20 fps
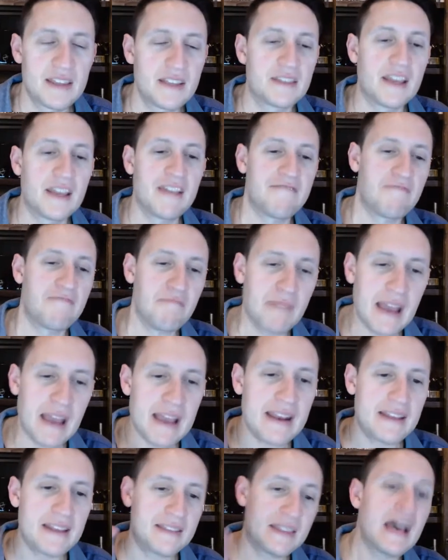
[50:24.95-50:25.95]
that they've
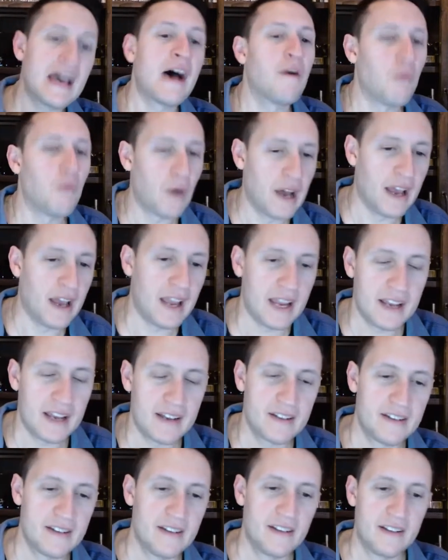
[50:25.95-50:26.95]
made it that way.
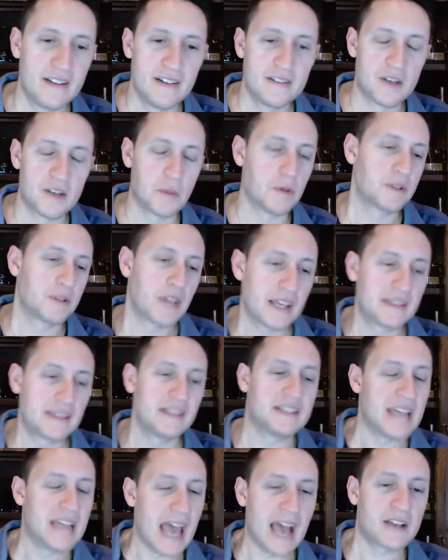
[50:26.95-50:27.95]
It's almost like
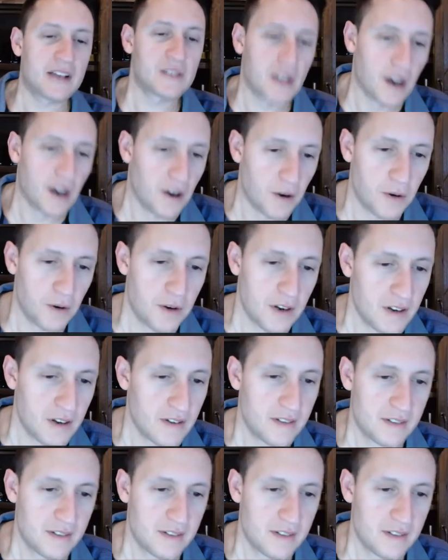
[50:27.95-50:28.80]
the tax code,